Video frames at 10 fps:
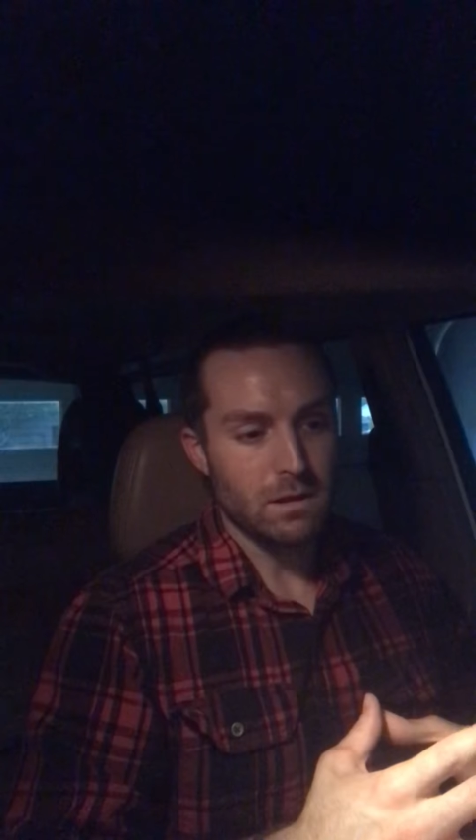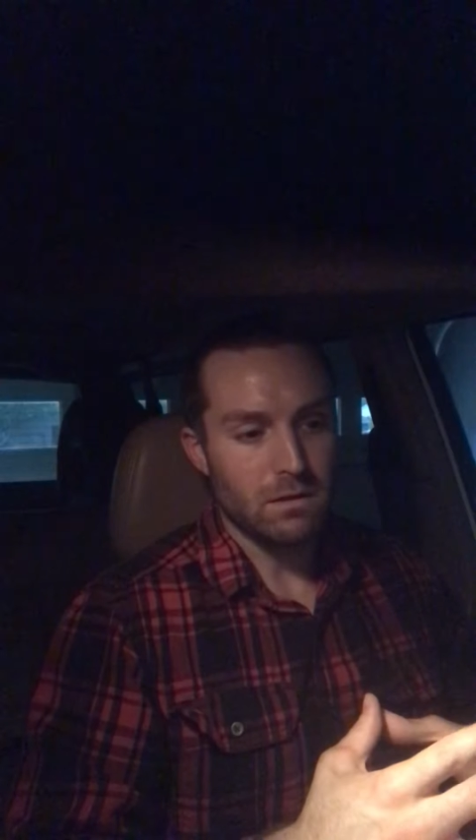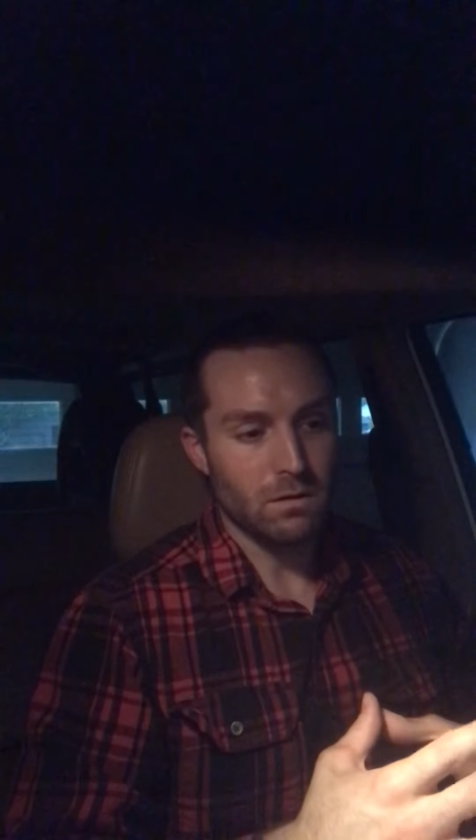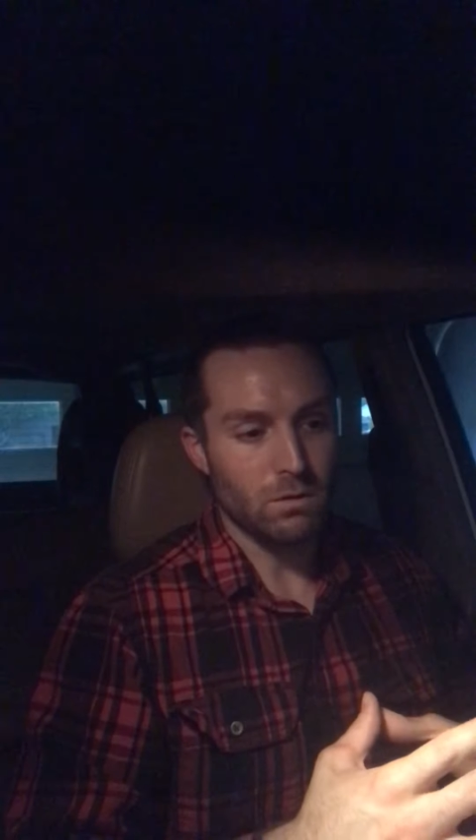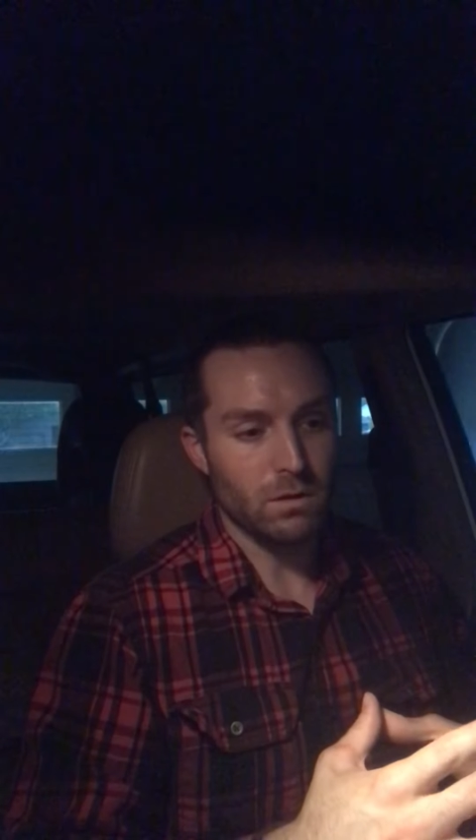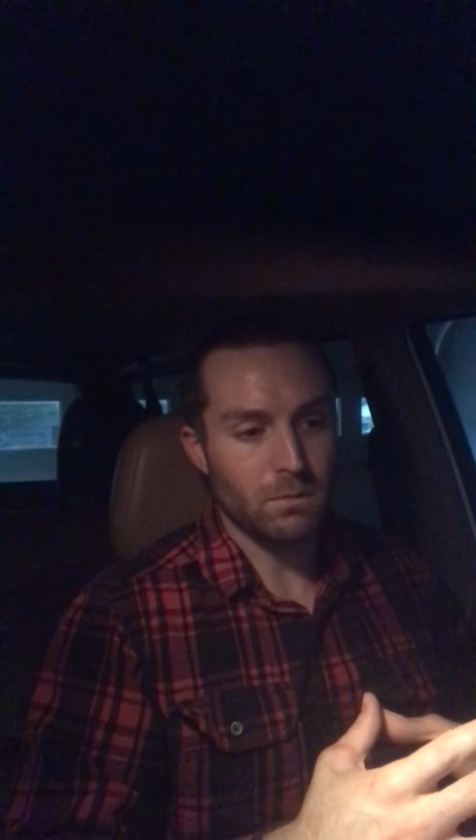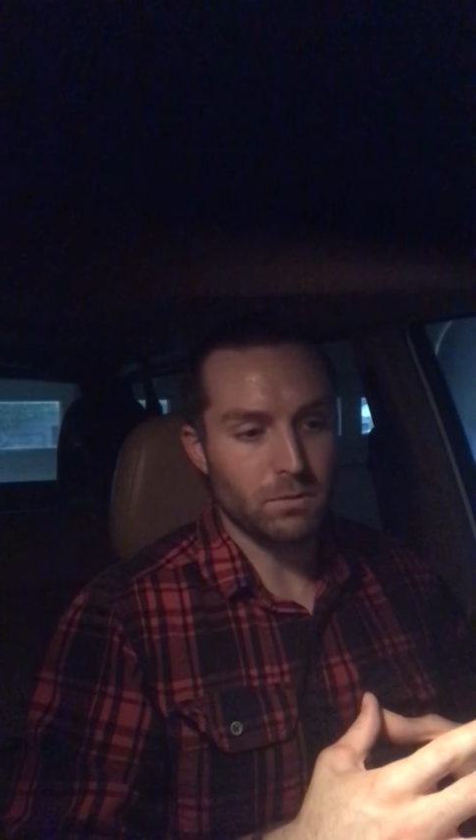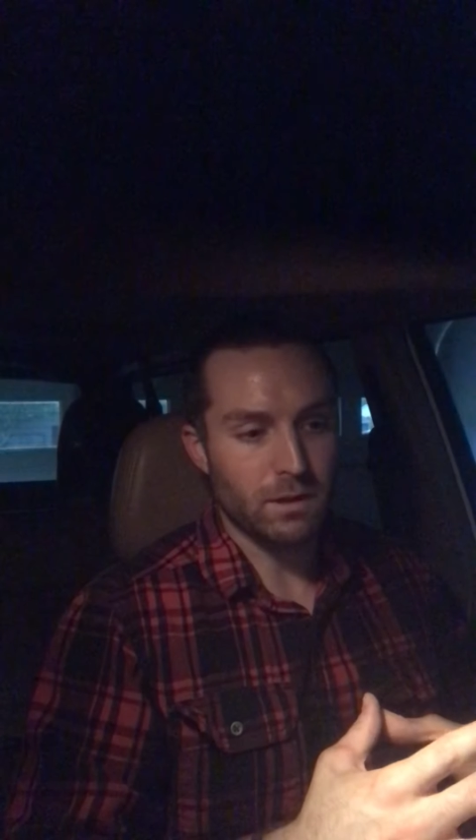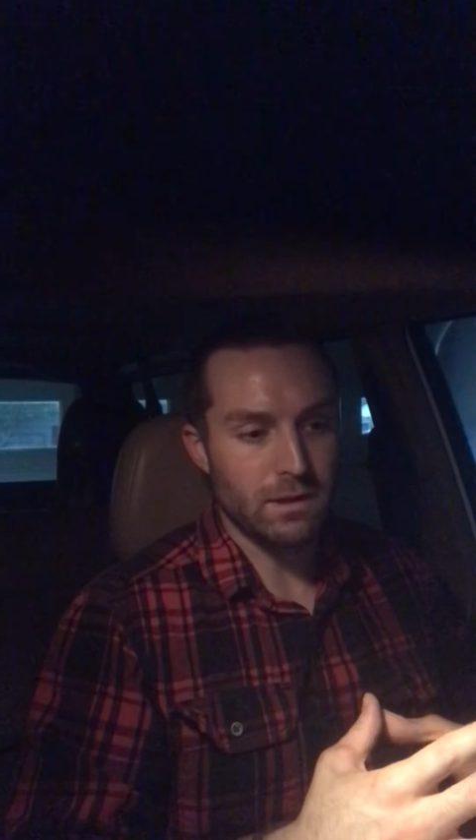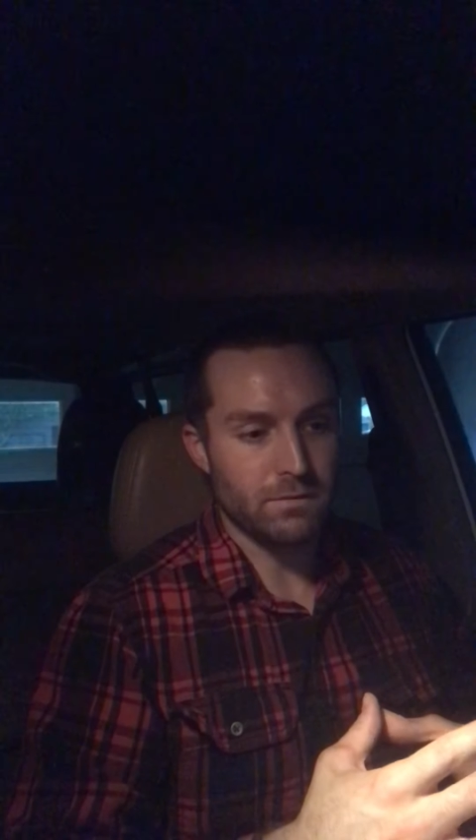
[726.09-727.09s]
little
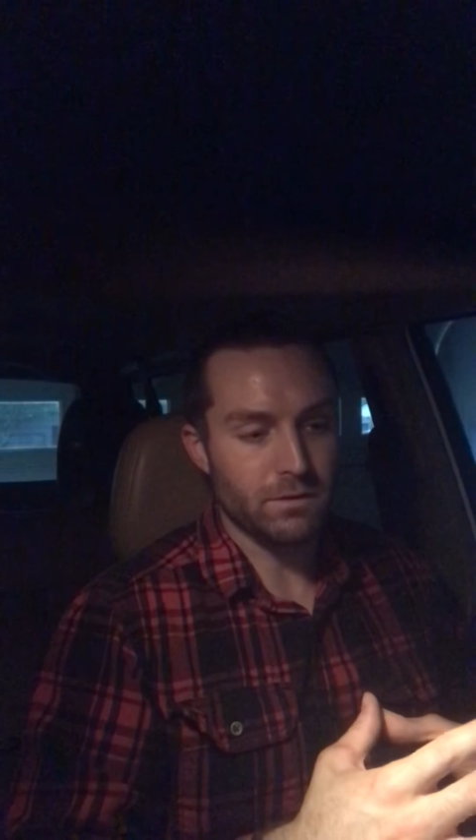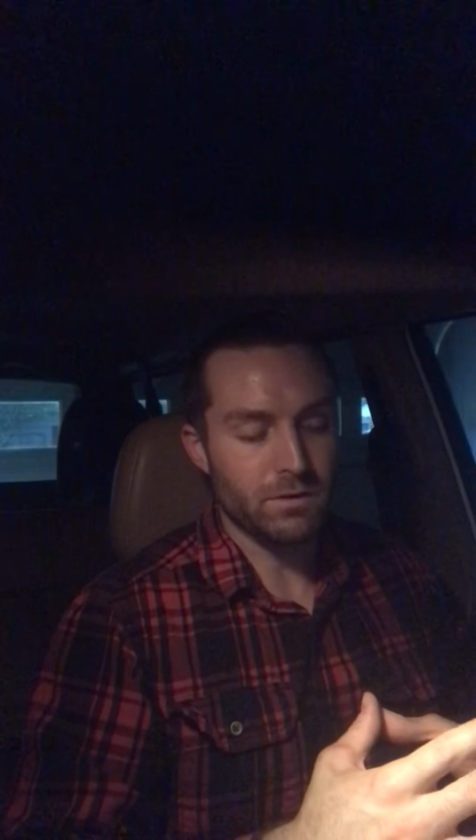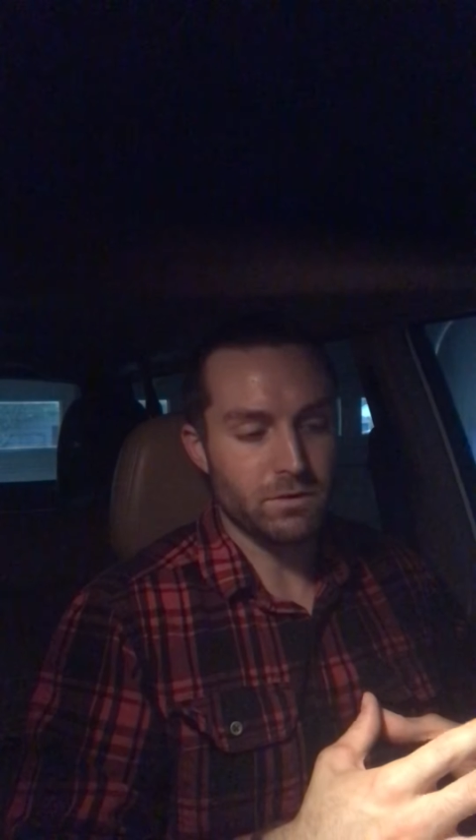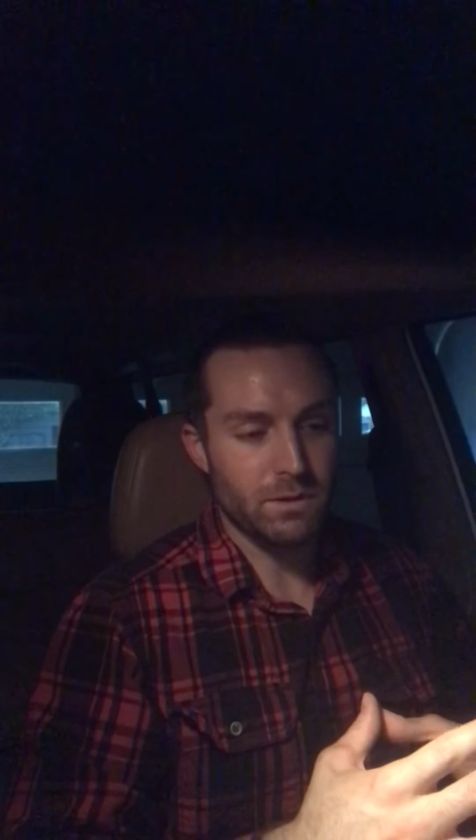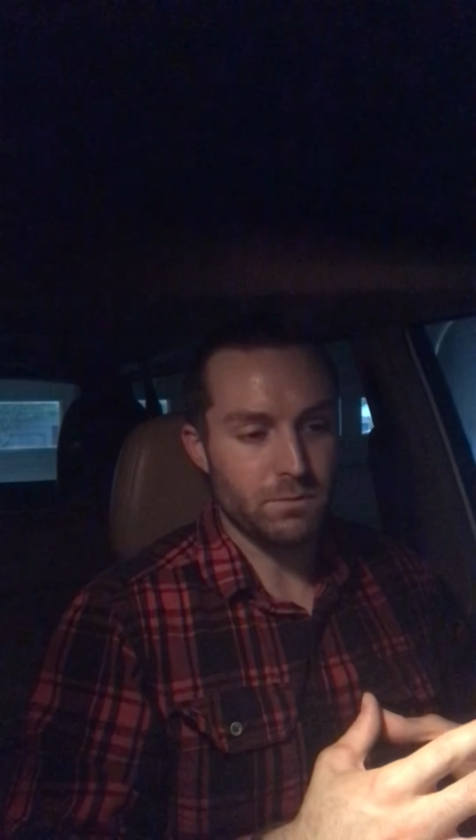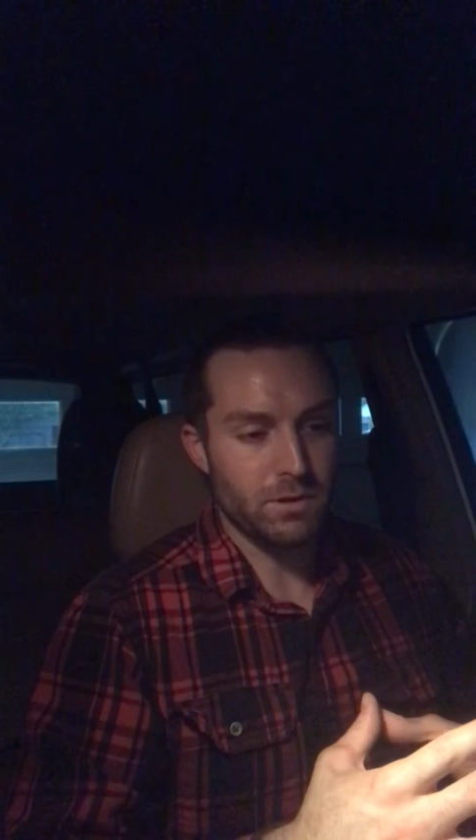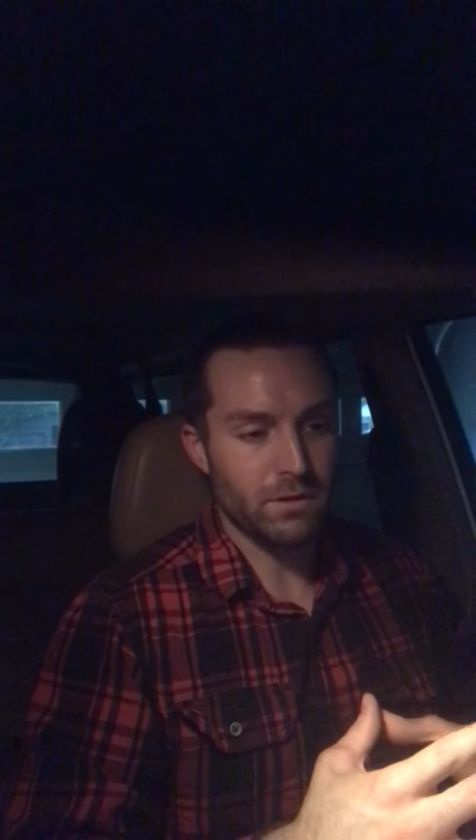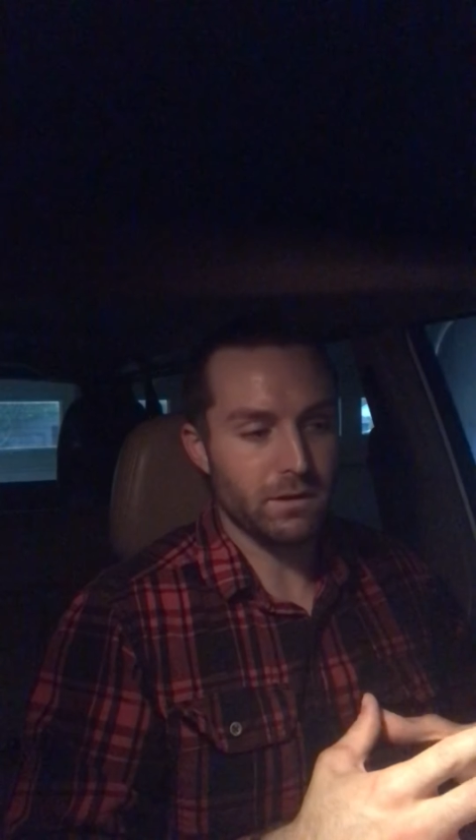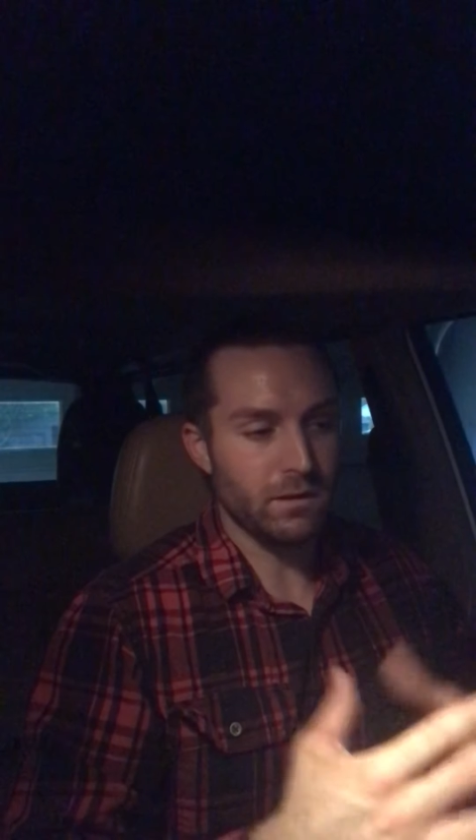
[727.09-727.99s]
upgrades for your Jeep Cherokee